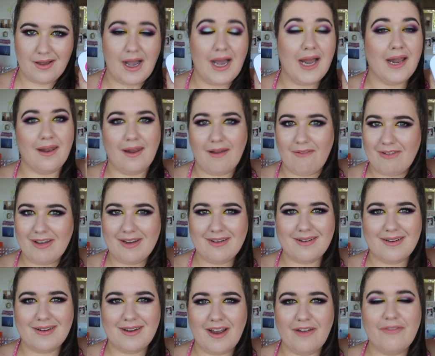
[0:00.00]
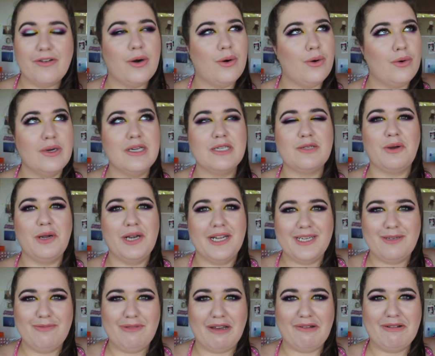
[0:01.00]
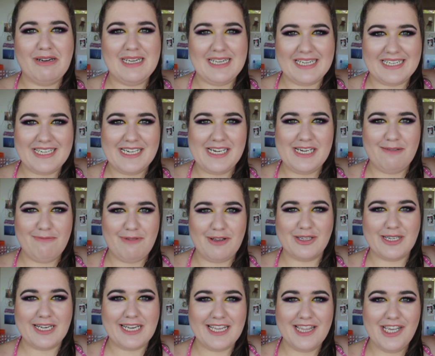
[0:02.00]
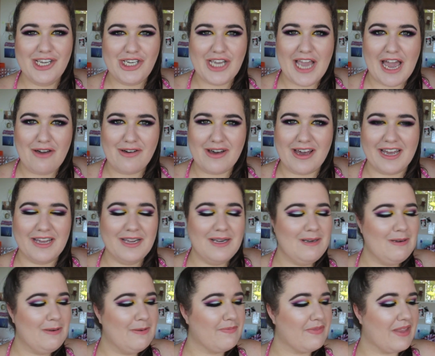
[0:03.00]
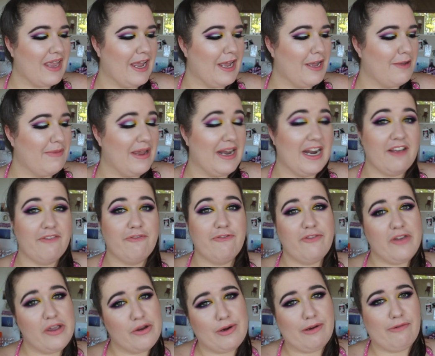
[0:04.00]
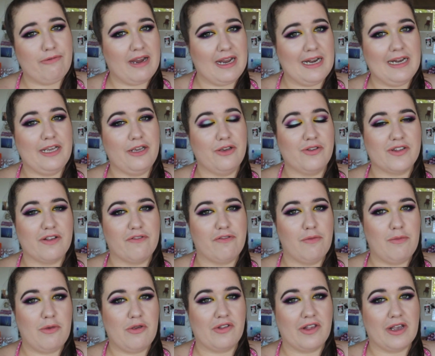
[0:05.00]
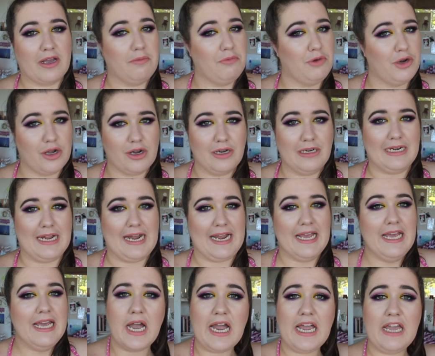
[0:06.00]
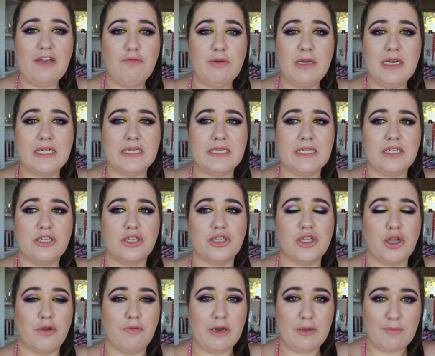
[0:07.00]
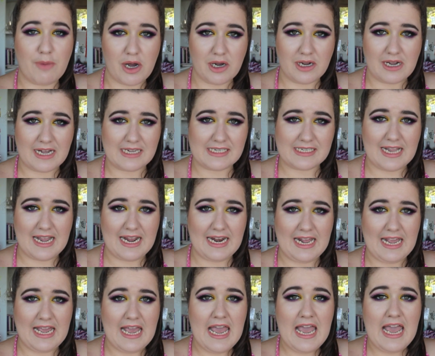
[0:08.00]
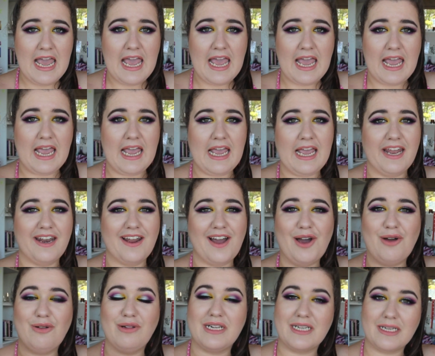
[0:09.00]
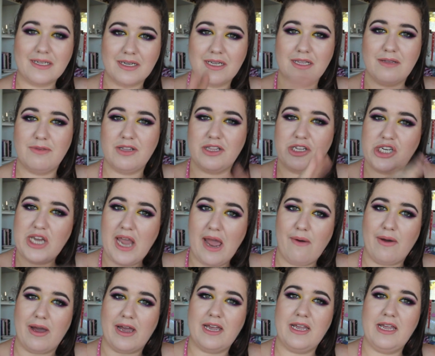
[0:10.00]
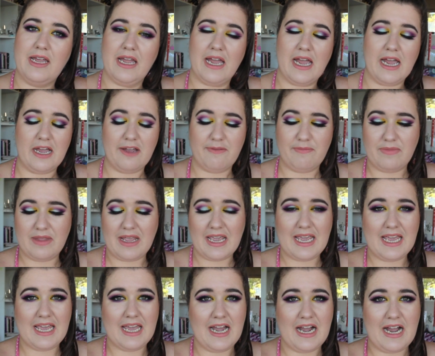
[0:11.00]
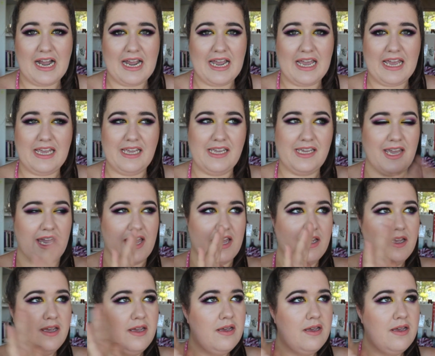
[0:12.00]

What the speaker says: I love it. I've always wanted to be able to listen to music in the shower. And I very rarely use it for music, I'm not gonna lie. I have been listening to so many podcasts lately, and I'll listen to them in the shower. Yeah.